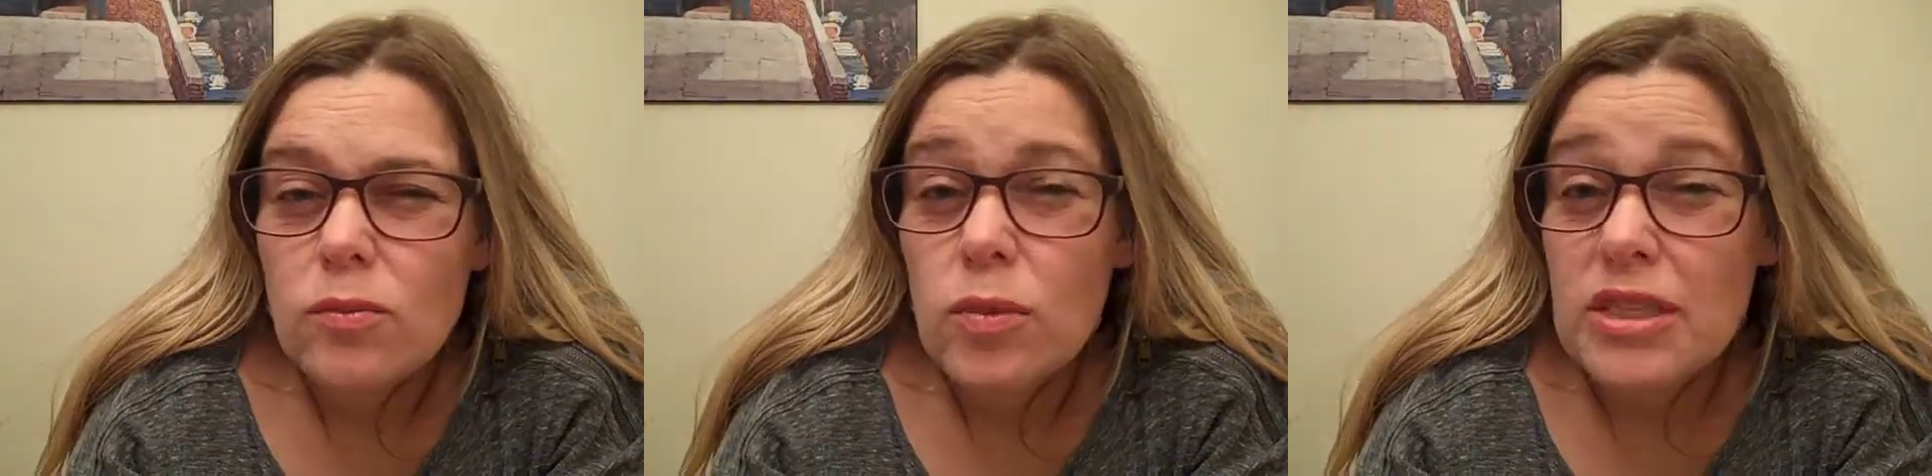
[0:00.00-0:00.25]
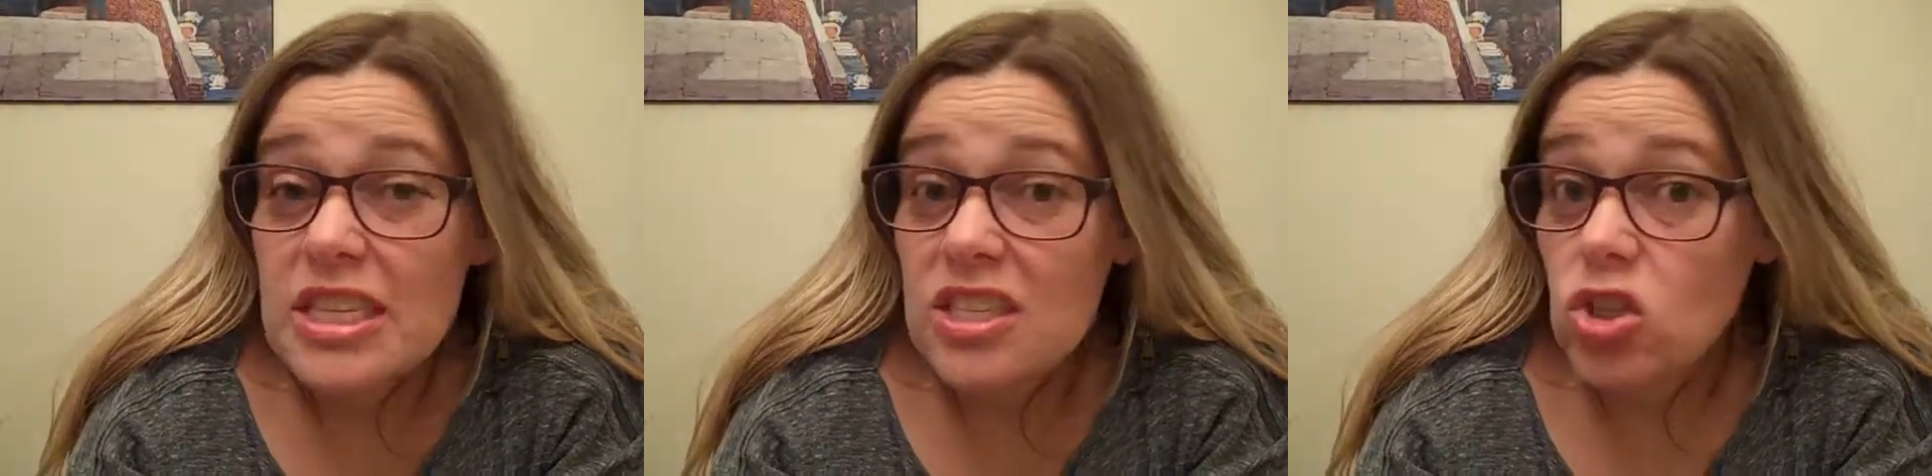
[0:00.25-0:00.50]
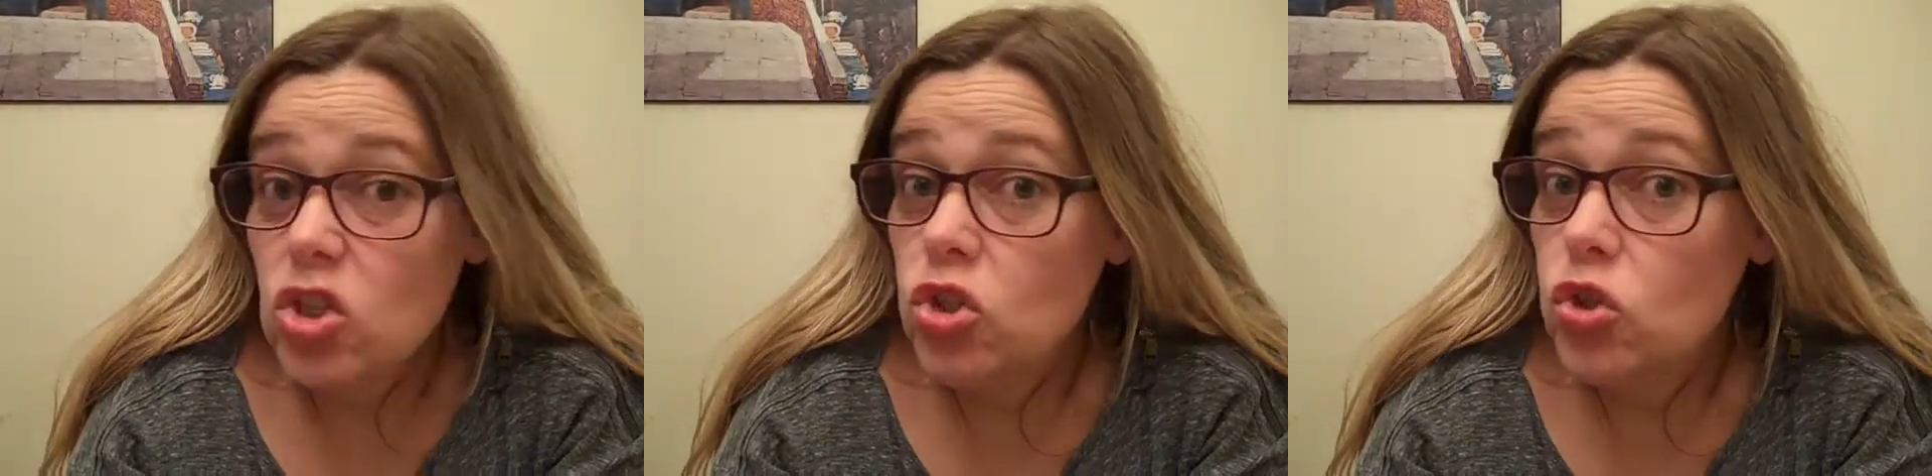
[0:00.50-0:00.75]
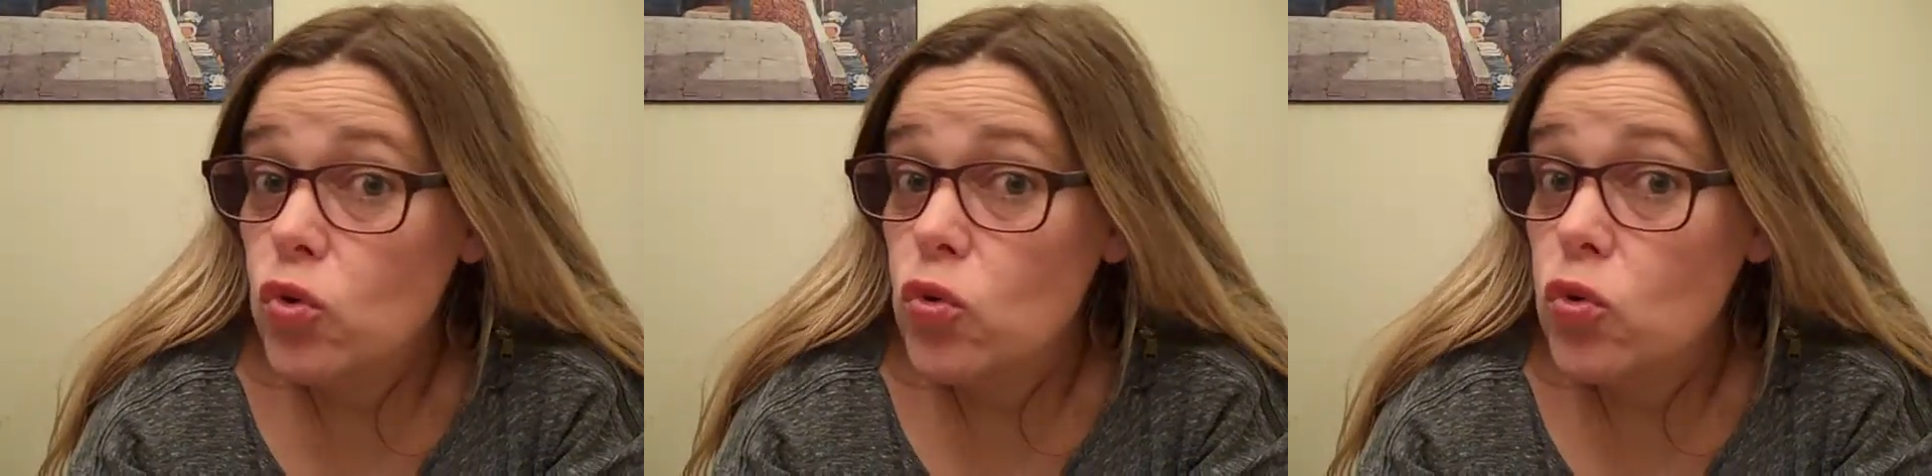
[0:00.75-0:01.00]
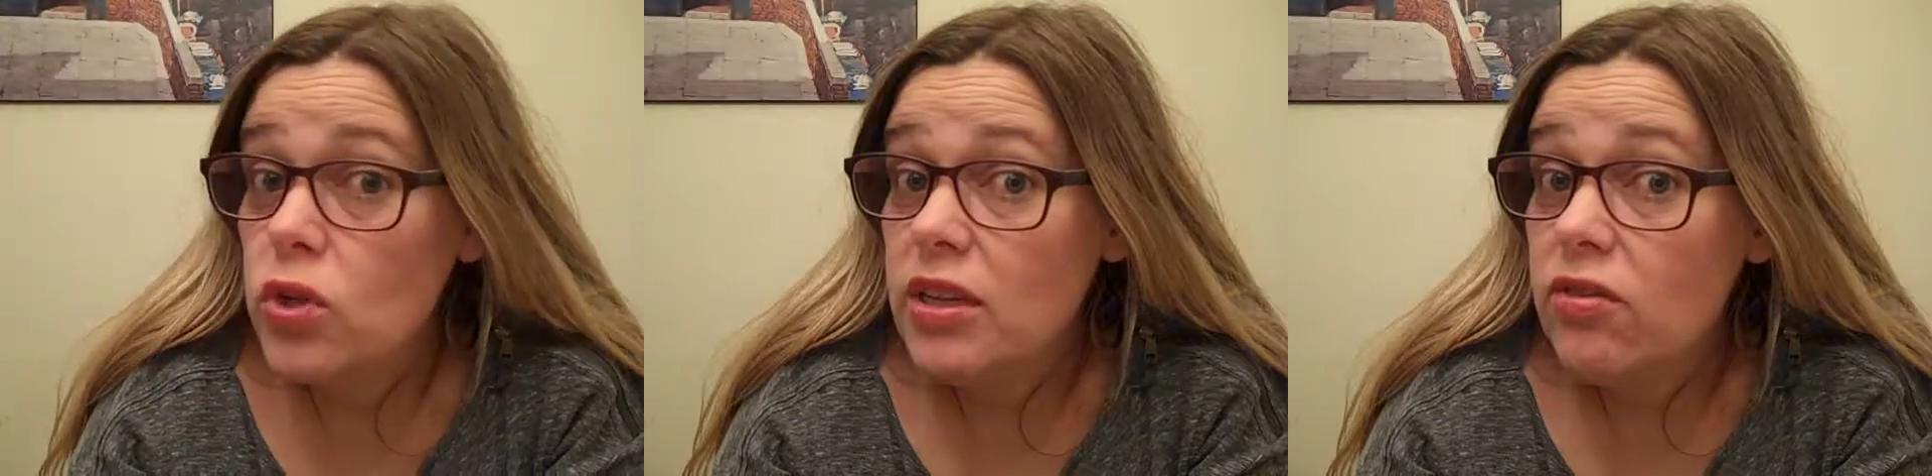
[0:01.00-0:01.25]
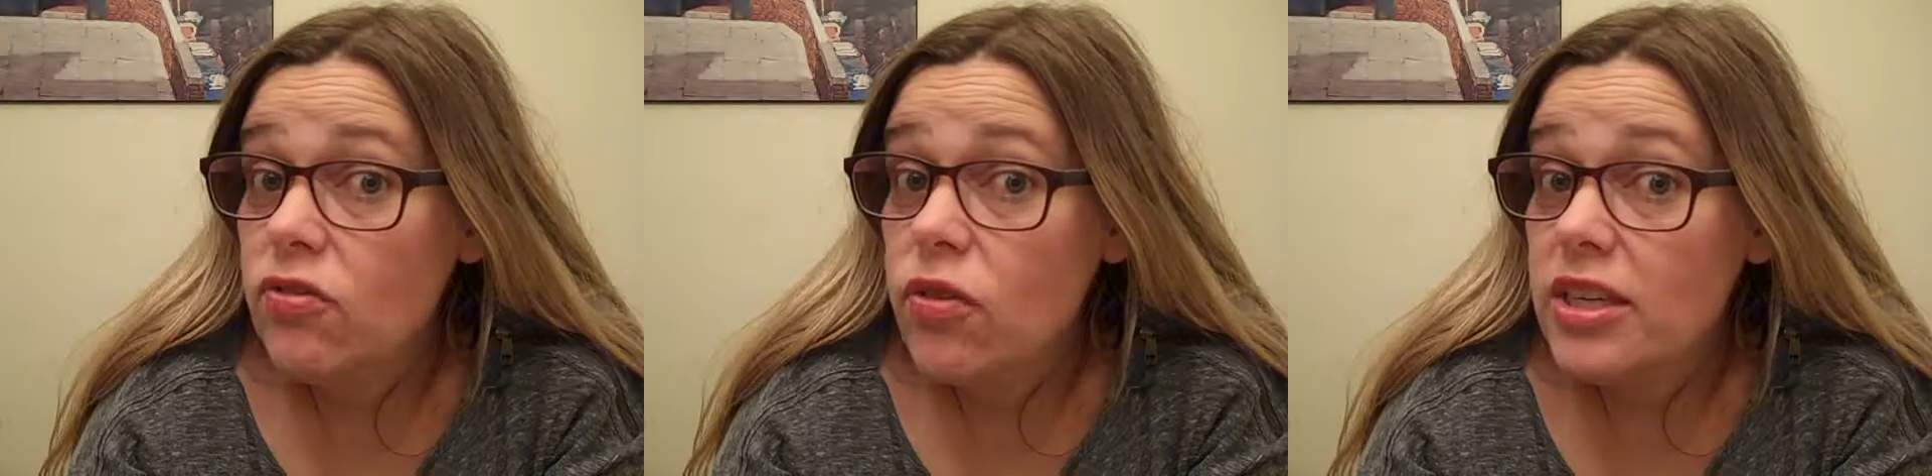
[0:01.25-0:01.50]
but does it
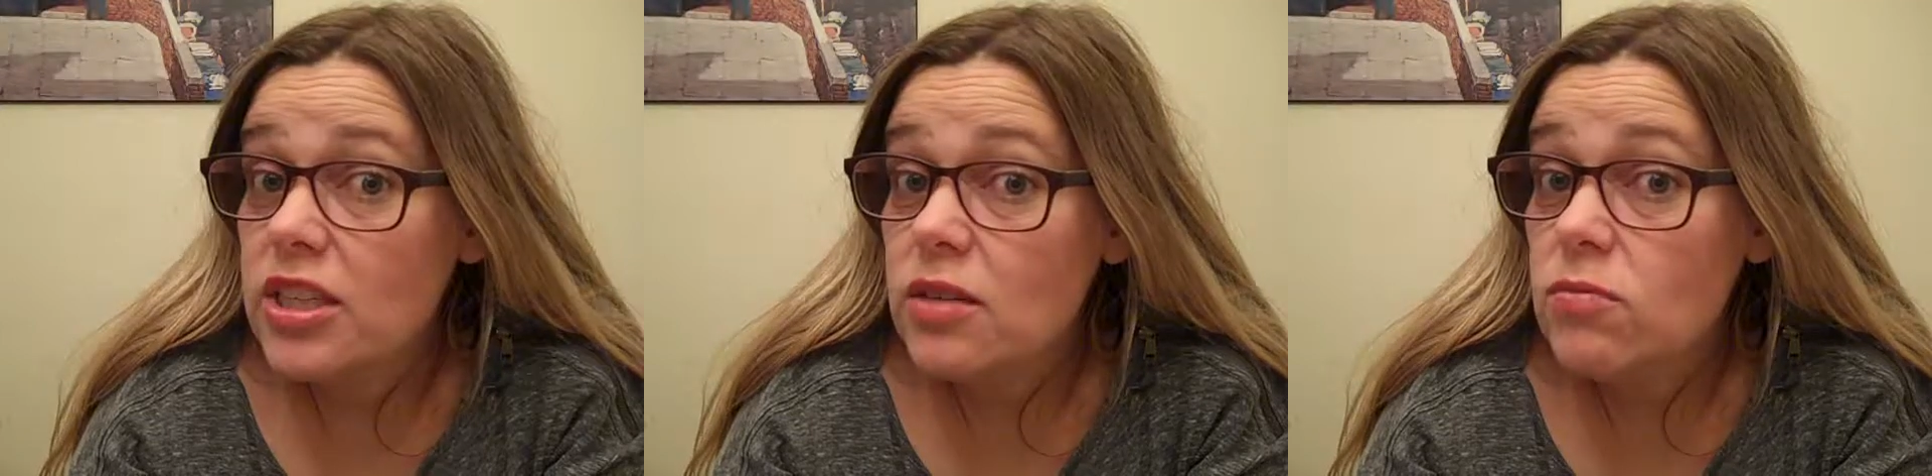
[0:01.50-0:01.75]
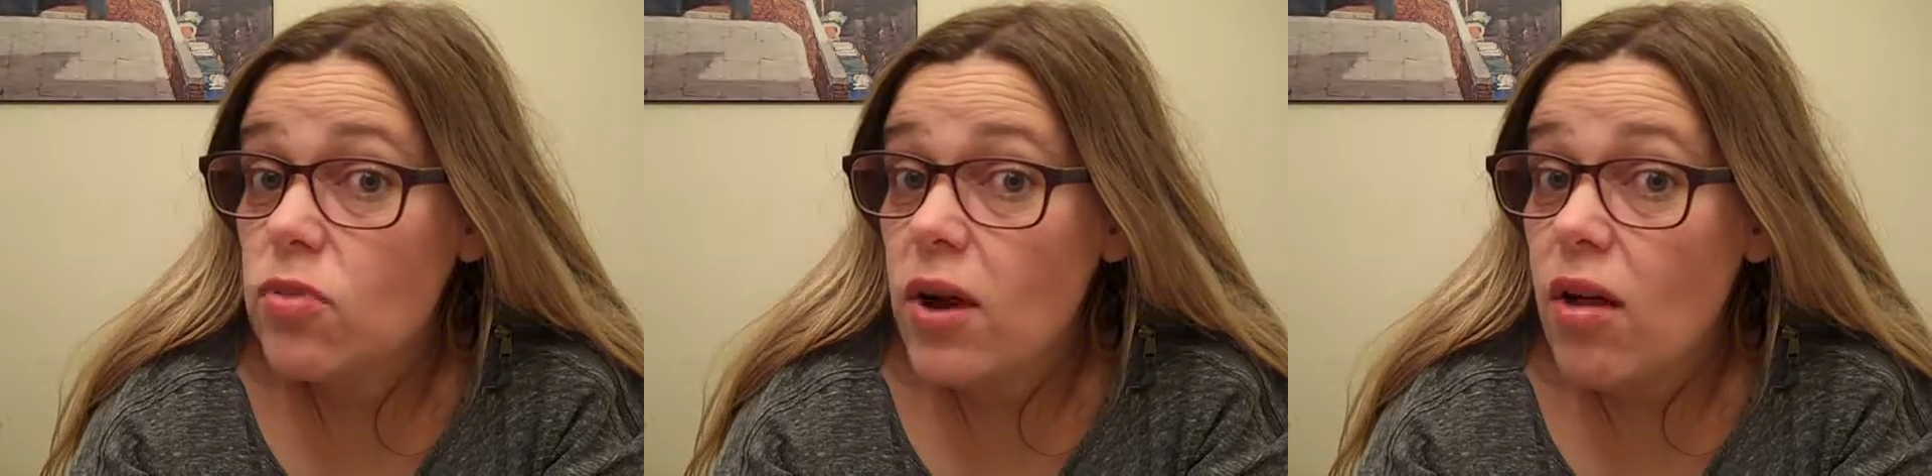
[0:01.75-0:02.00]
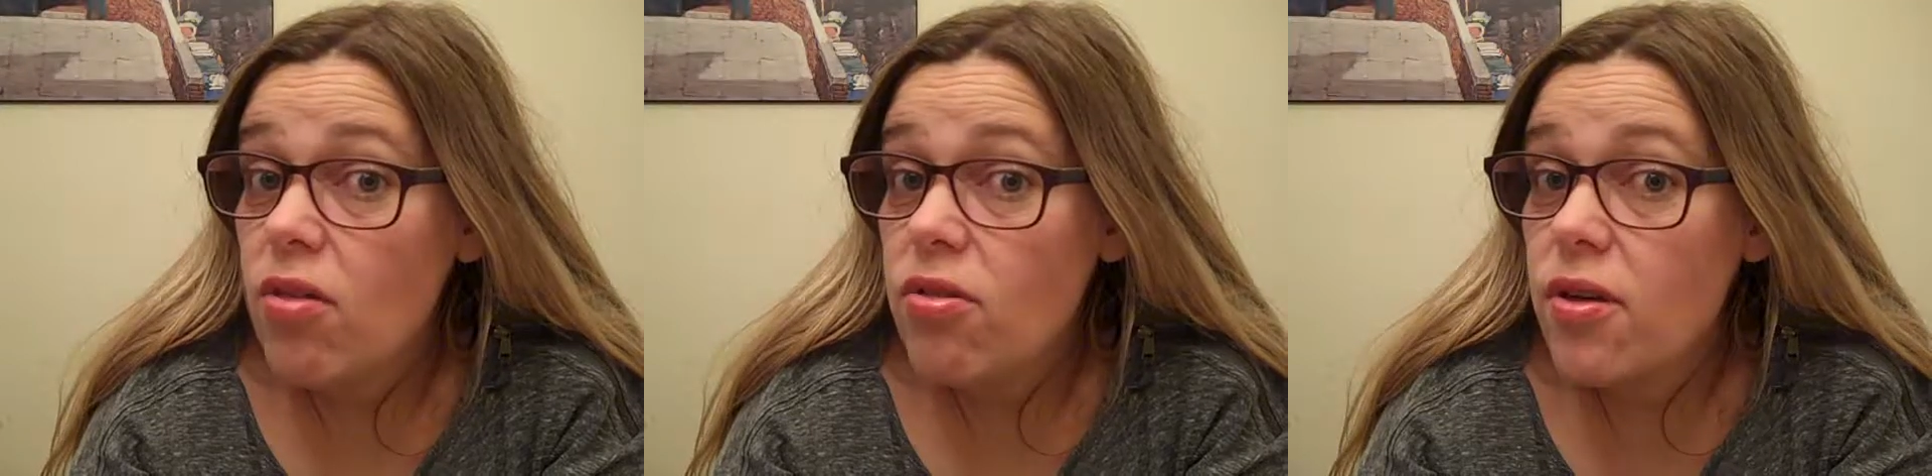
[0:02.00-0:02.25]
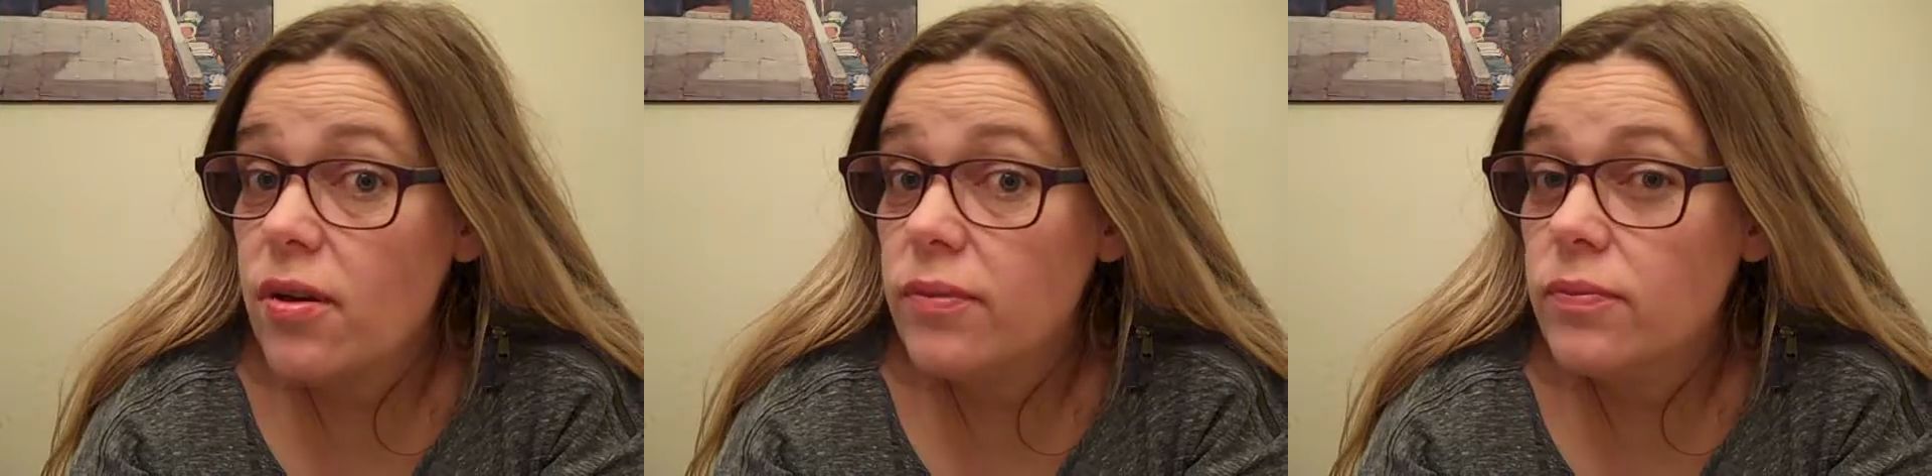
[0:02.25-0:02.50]
truly freshen breath?